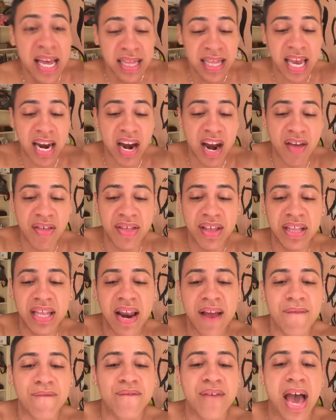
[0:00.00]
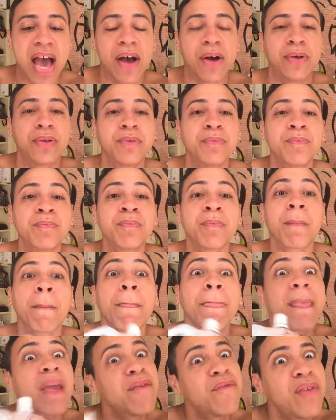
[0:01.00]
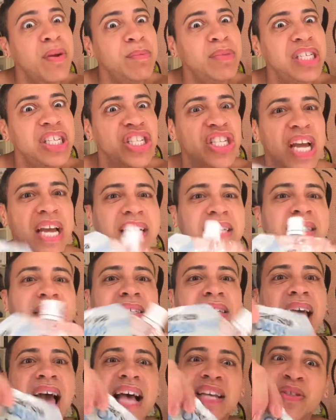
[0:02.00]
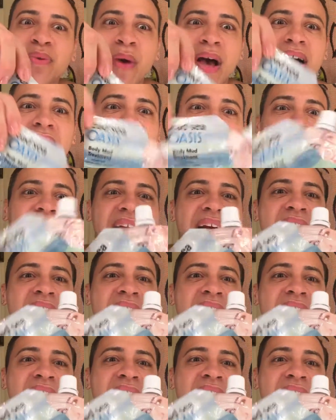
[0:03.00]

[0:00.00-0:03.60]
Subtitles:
Then another thing that I found from TJ's as well that I